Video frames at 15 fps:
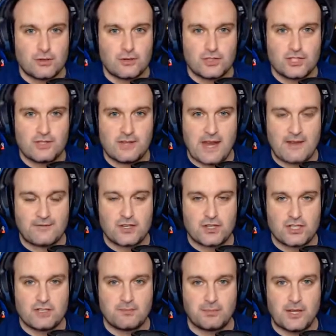she's after
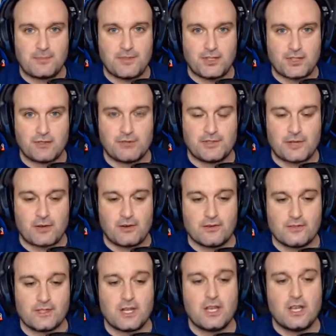she's blipped and she
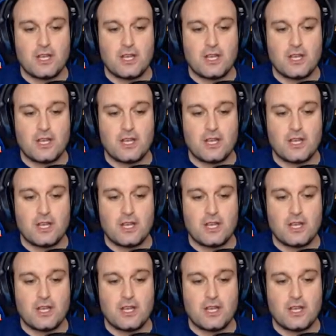returns